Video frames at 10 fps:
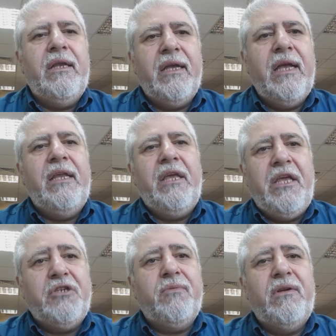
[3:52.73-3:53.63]
again,
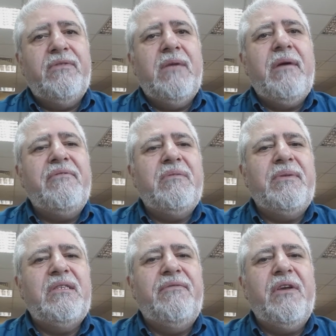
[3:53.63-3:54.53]
each one of them have a
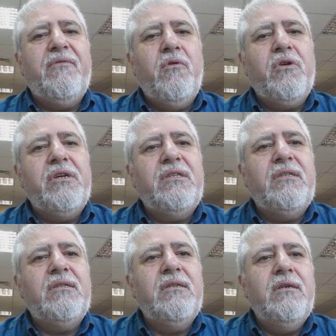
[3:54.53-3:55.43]
specific
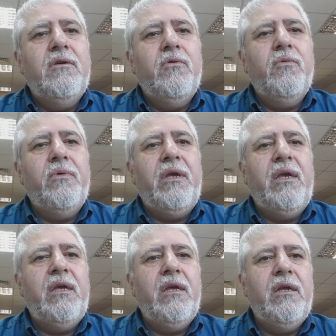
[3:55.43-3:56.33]
focus.
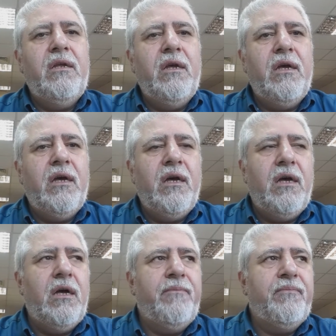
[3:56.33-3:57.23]
We
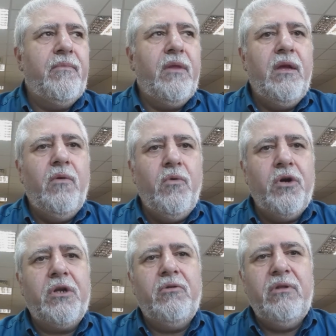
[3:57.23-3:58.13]

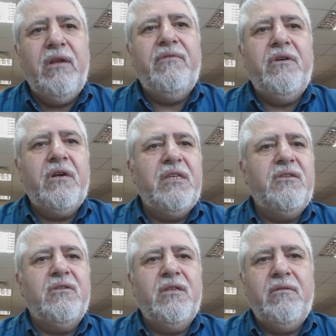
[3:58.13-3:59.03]
work to deliver a
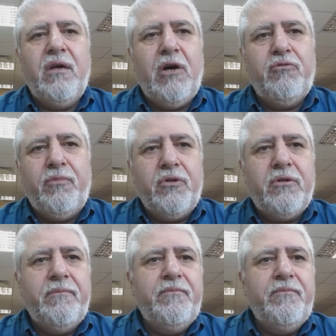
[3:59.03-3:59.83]
certain output.